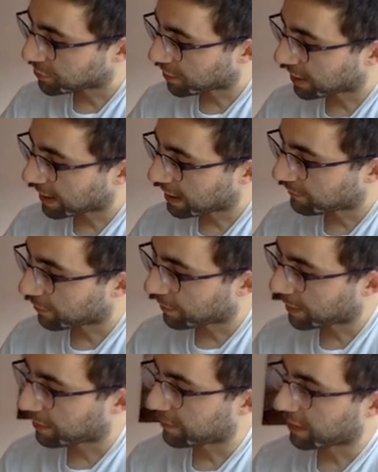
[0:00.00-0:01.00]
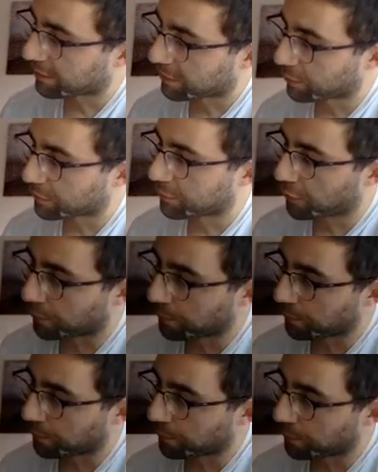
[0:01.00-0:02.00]
you can get from that is x equals 2.
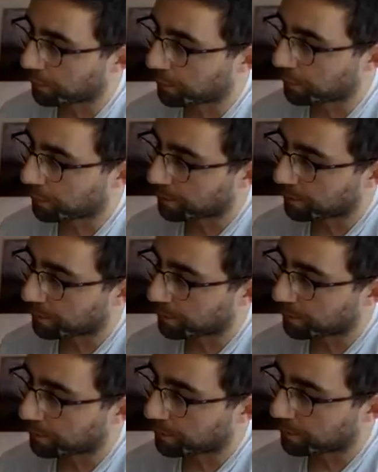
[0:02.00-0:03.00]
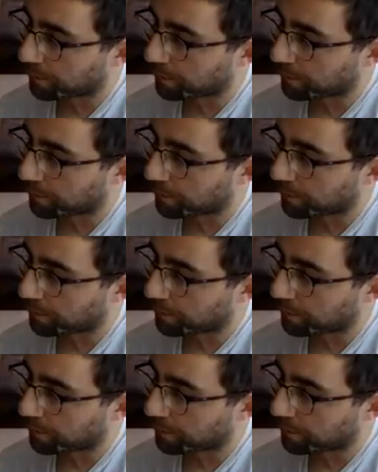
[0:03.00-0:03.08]
So that